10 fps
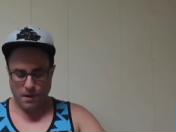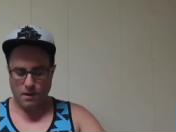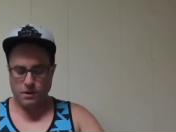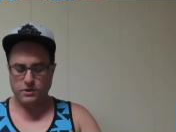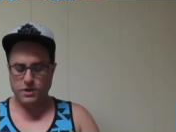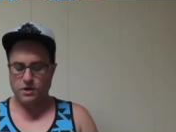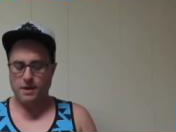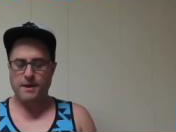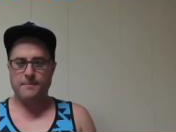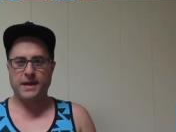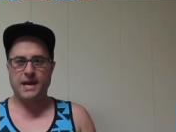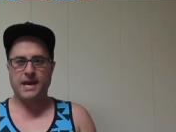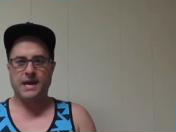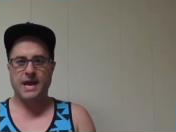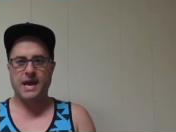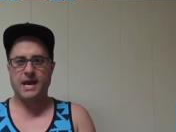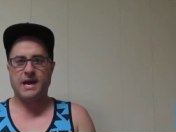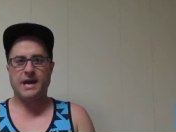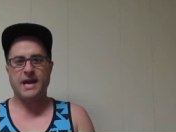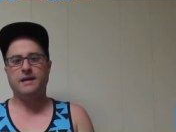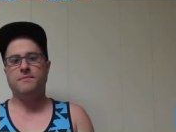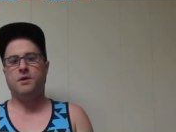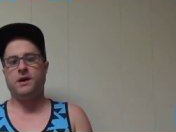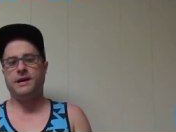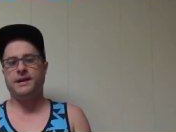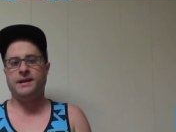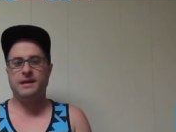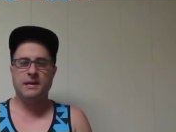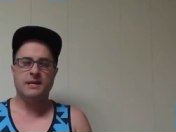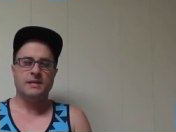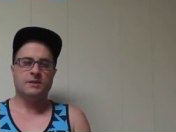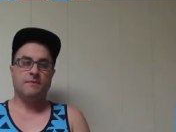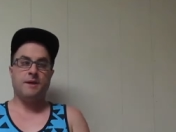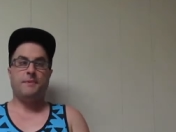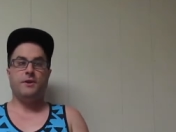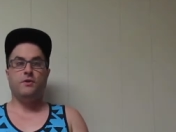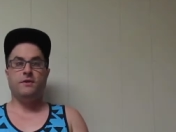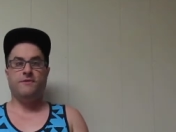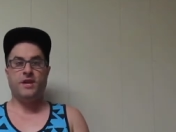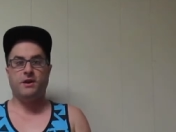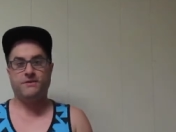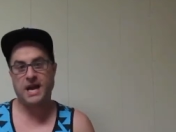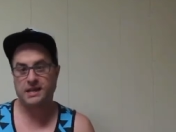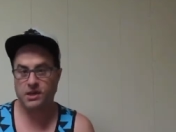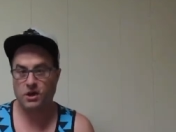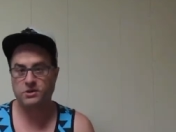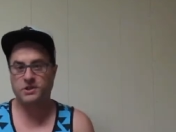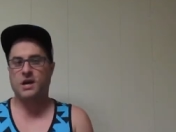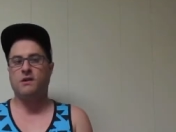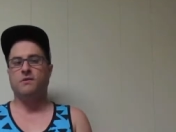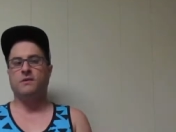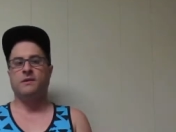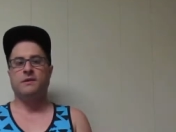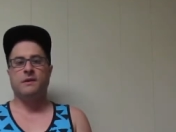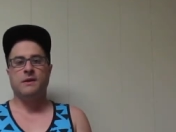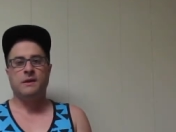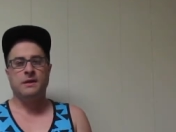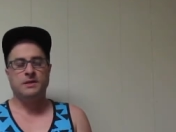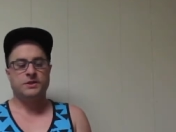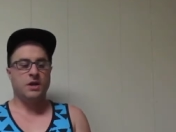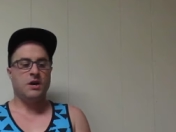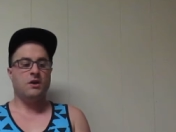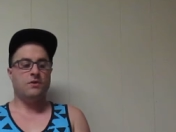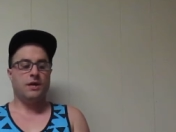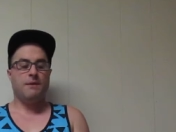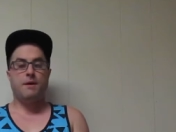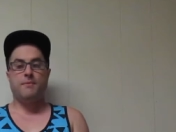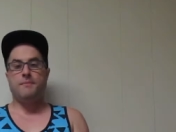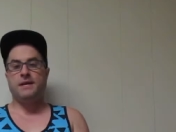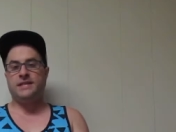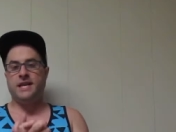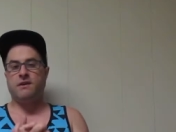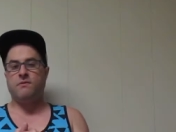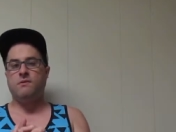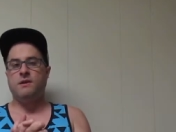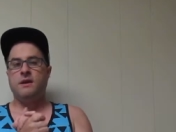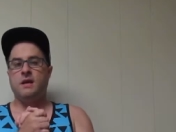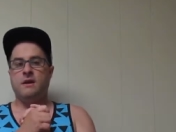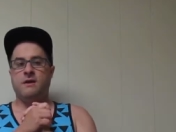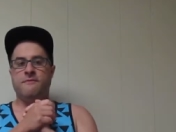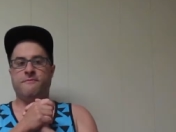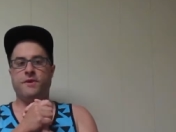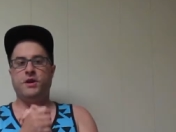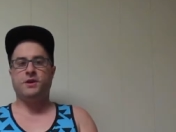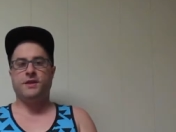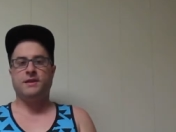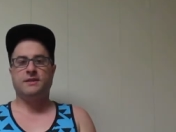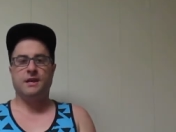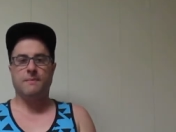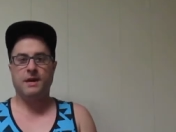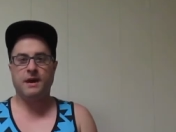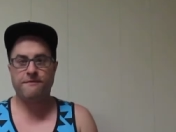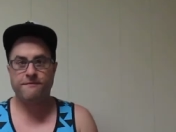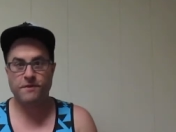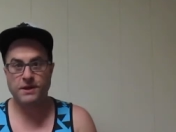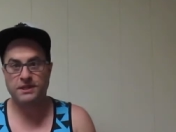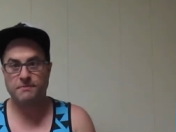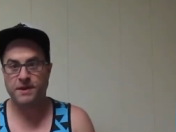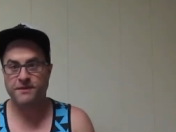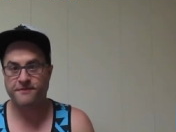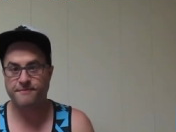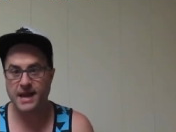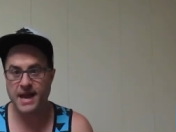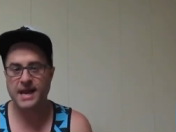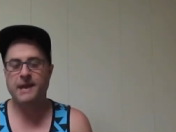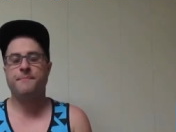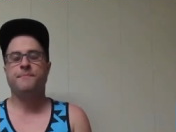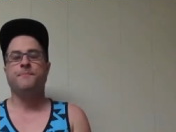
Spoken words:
Also, I might be getting a alien mod, so I might be doing a video on that also. So keep up on my channel for new things that are coming up for this month of May.